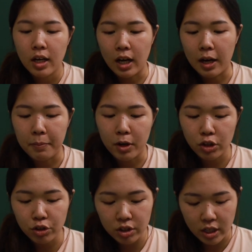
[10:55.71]

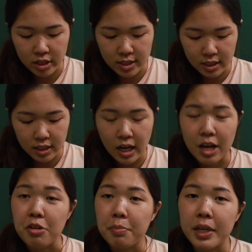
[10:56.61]
Although there isn't
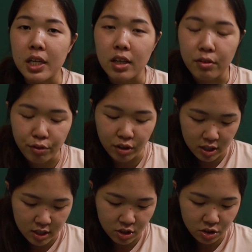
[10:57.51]
Hanyu pinyin for
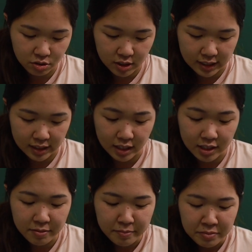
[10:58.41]
this, so I
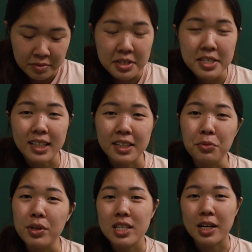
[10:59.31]
think
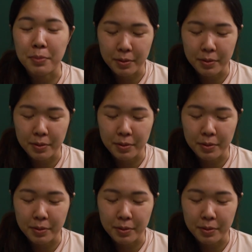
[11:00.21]
certain words I'll